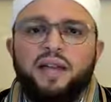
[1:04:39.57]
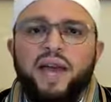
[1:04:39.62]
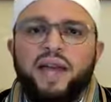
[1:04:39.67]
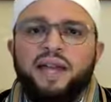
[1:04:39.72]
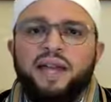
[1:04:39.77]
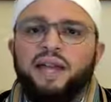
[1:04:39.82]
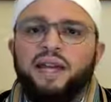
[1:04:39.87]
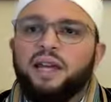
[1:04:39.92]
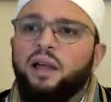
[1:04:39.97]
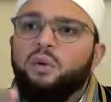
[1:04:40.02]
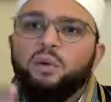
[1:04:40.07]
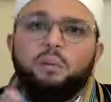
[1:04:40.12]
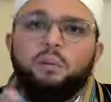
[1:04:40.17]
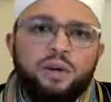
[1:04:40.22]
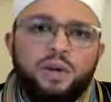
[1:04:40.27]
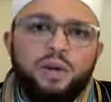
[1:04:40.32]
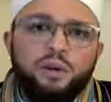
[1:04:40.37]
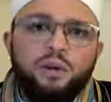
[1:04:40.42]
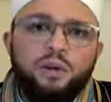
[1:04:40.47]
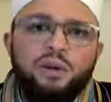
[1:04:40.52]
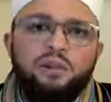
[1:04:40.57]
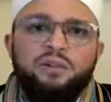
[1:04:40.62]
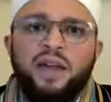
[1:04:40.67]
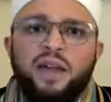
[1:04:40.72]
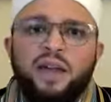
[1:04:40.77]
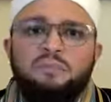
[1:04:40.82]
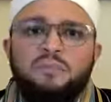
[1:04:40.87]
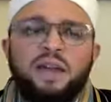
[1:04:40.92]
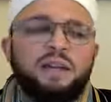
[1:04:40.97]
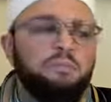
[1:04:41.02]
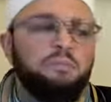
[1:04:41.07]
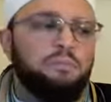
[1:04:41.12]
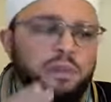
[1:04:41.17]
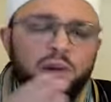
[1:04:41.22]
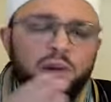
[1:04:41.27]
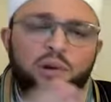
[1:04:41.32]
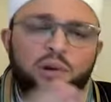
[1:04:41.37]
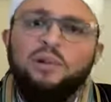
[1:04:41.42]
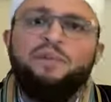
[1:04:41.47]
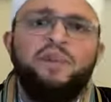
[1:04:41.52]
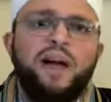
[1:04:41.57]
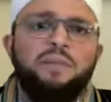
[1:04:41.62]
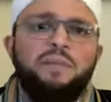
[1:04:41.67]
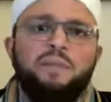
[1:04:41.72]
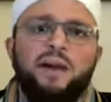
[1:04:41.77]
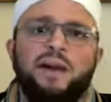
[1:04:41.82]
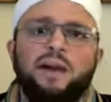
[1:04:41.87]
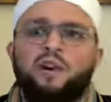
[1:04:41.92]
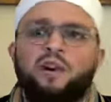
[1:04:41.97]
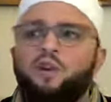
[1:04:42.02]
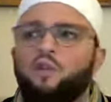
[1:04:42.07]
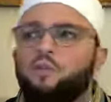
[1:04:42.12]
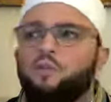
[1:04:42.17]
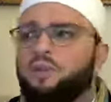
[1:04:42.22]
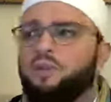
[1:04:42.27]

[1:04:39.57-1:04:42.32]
and Allah will purify me and purify my home